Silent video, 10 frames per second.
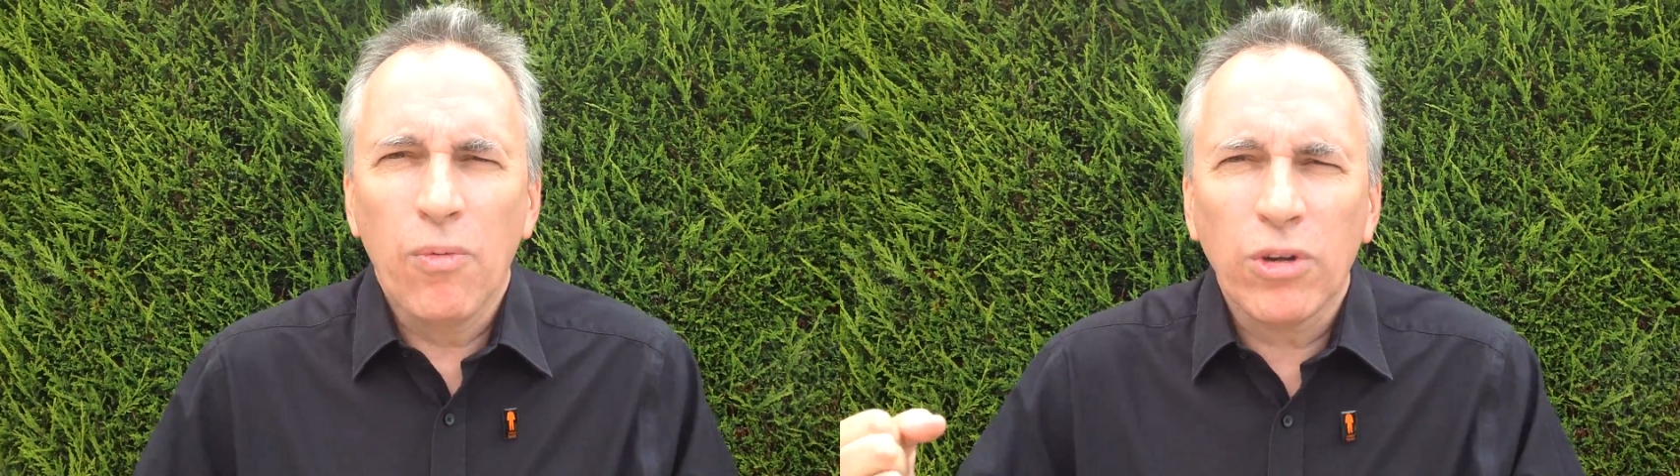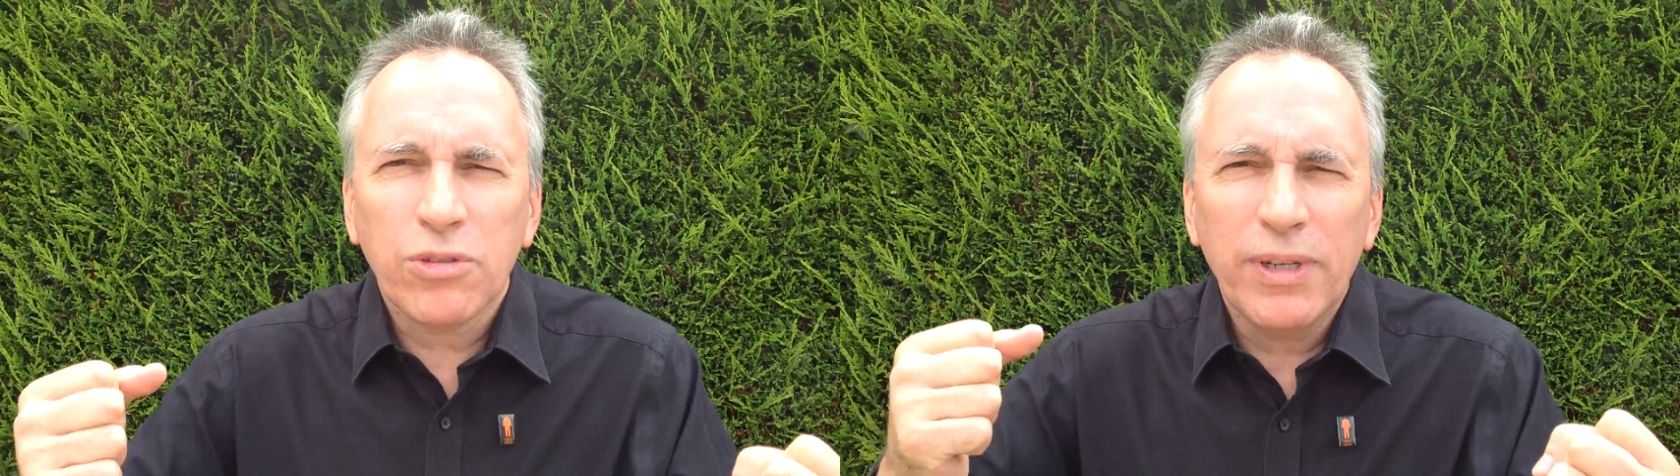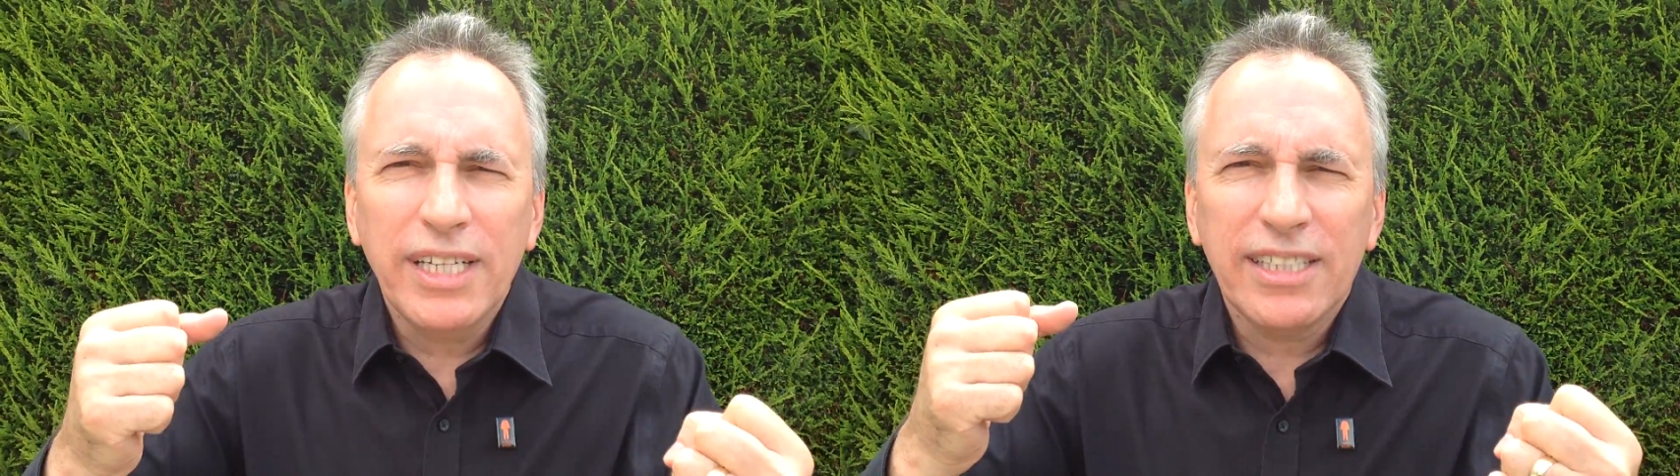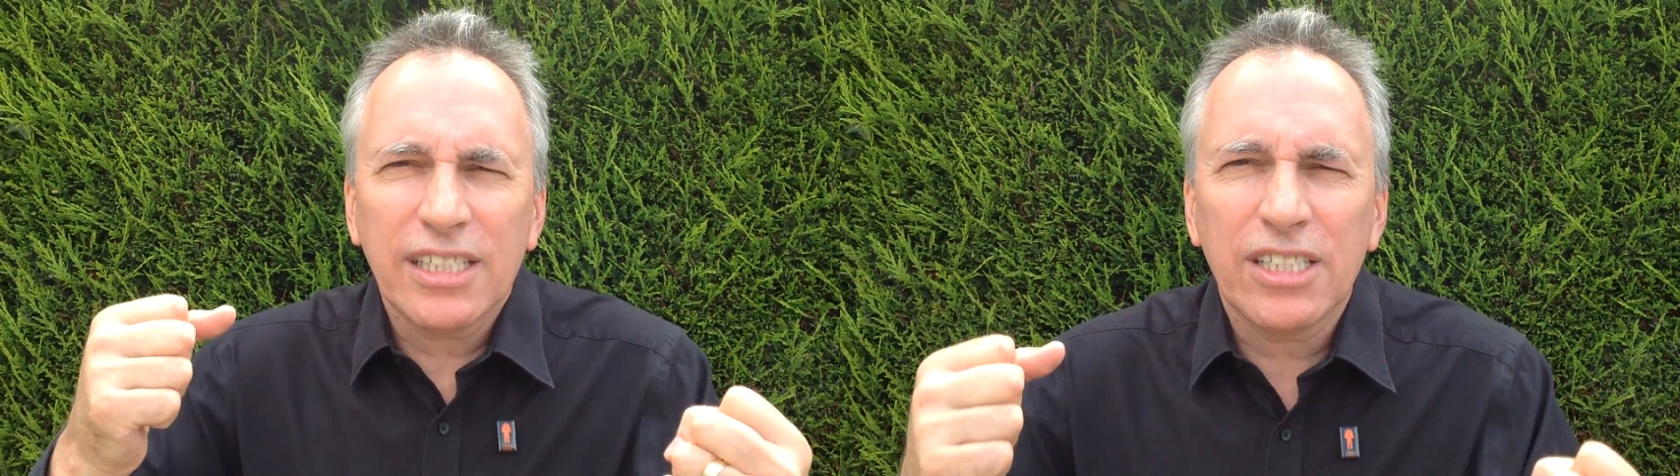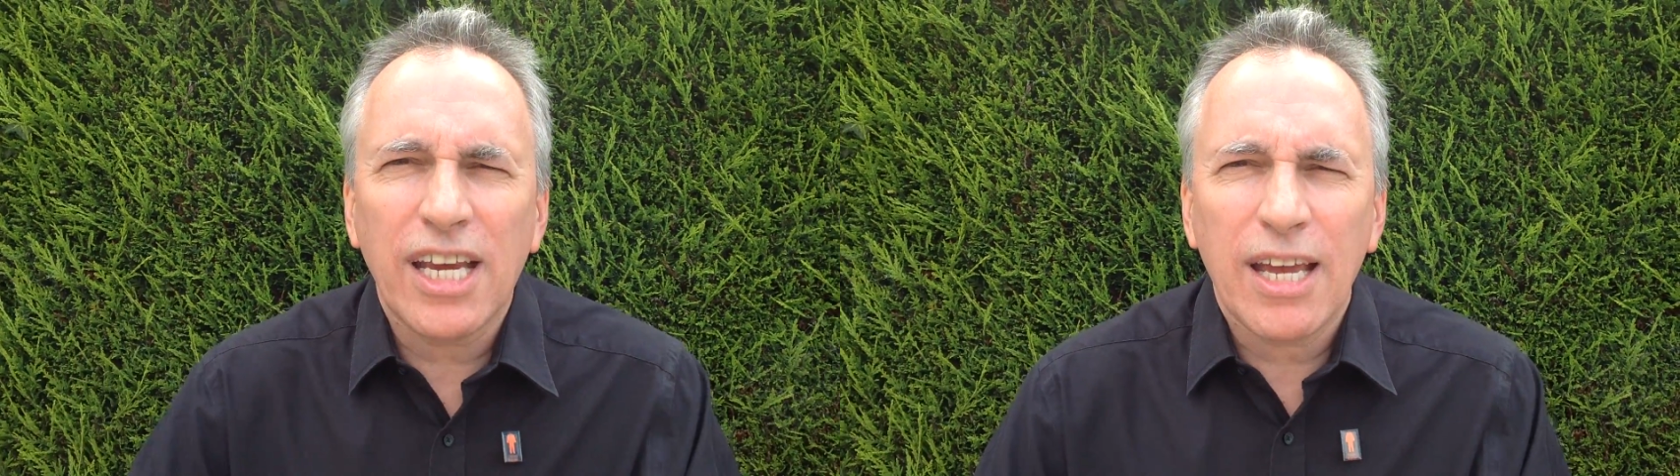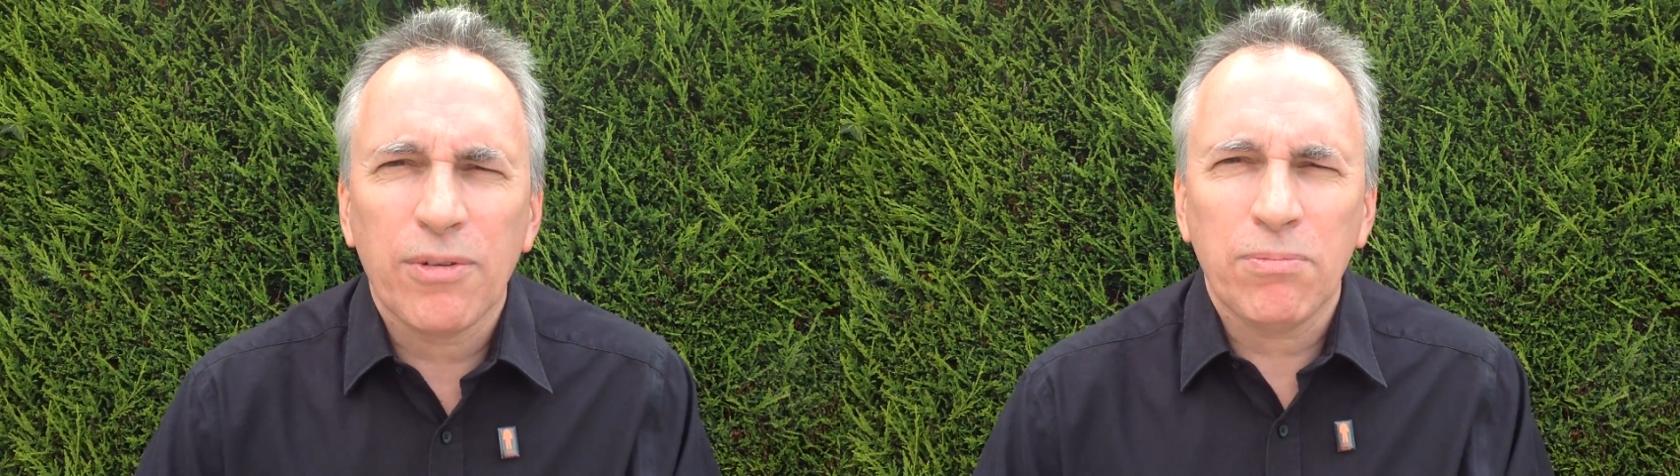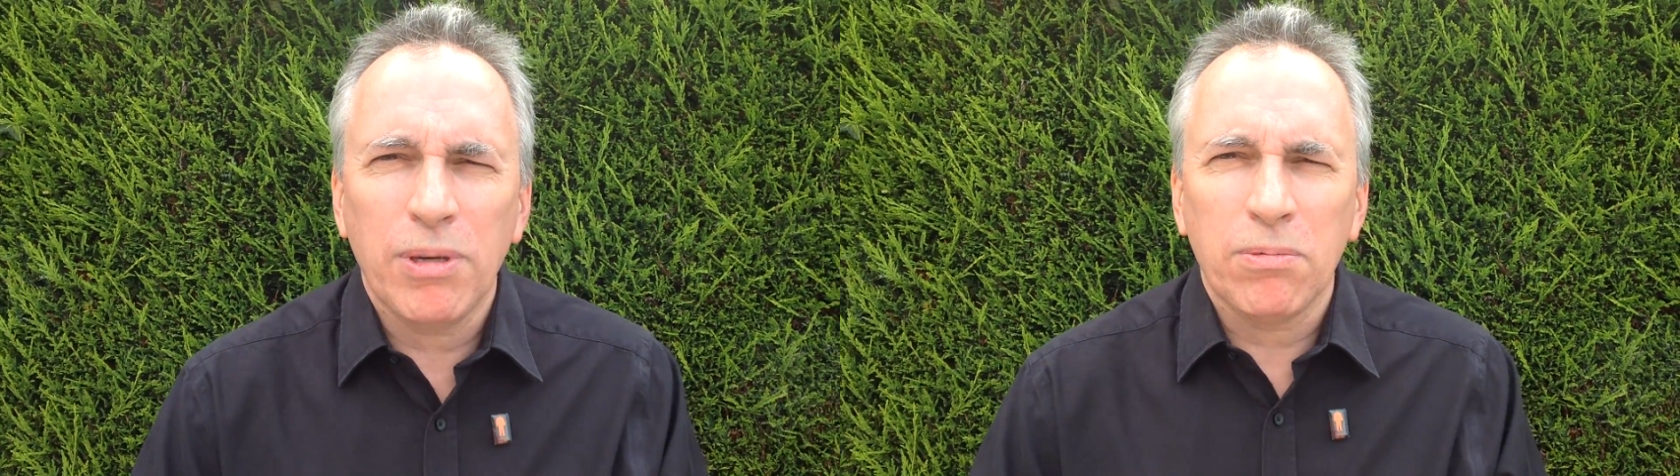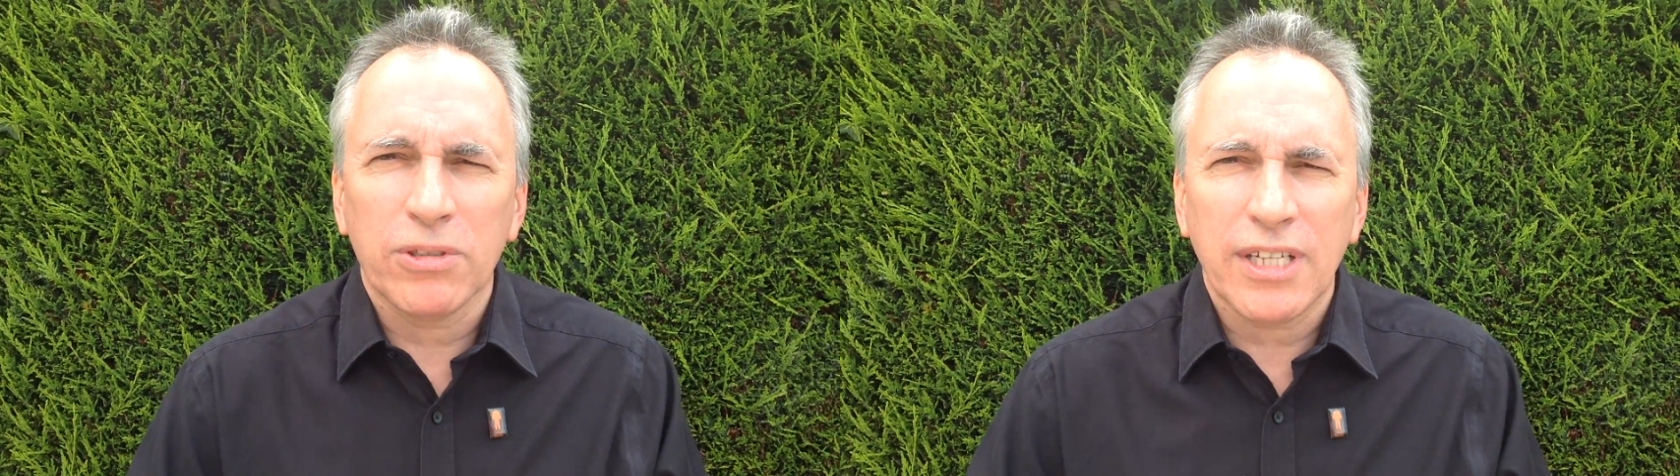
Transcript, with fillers: What do we need to share with people